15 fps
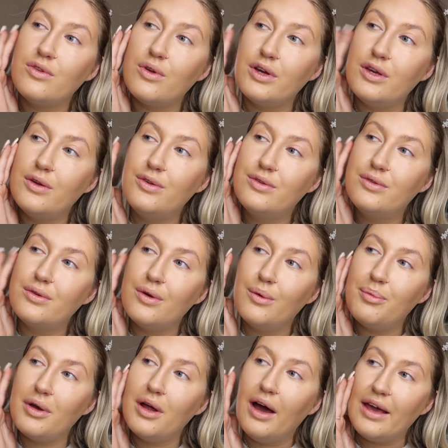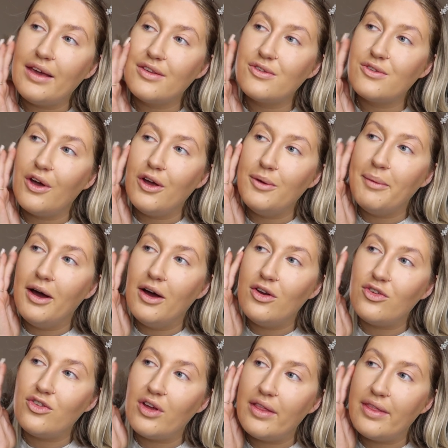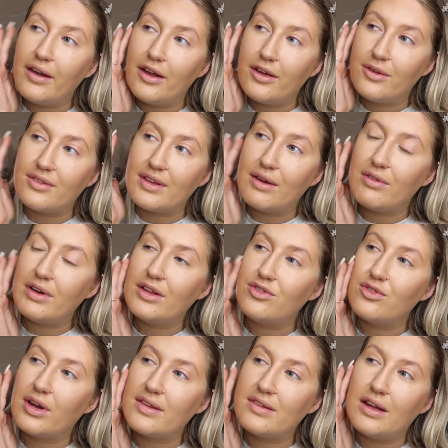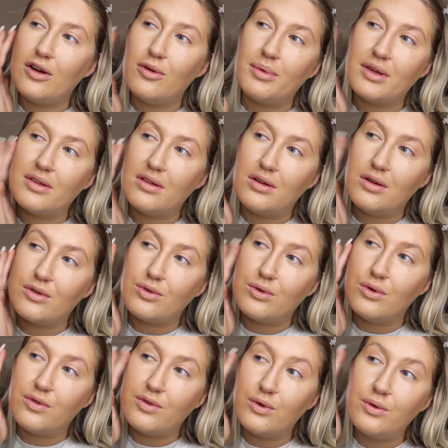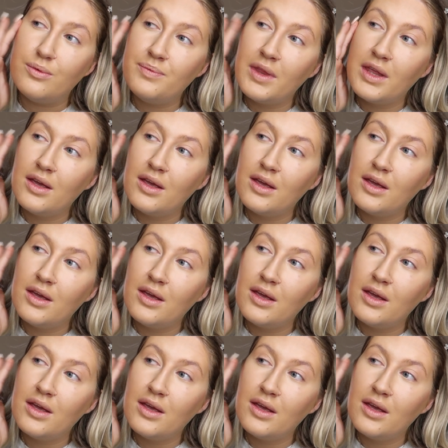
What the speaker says: so I used to apply so much and then I used to get really stressed out because it looked awful.